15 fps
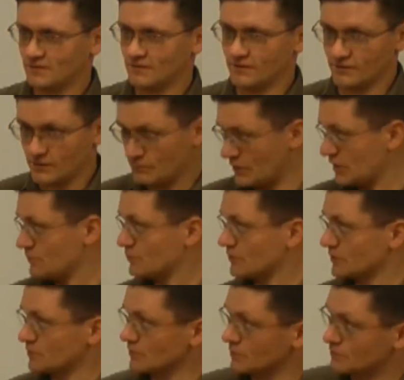And the remaining
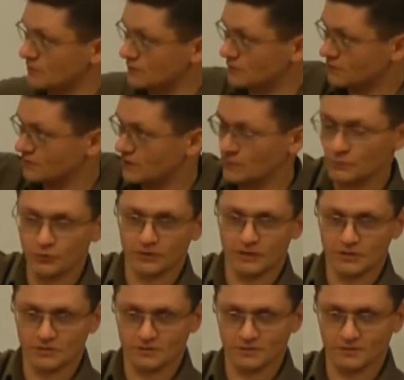part will be
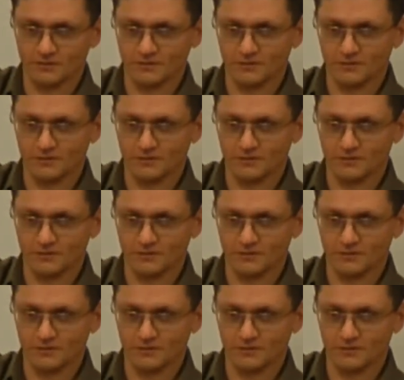computation.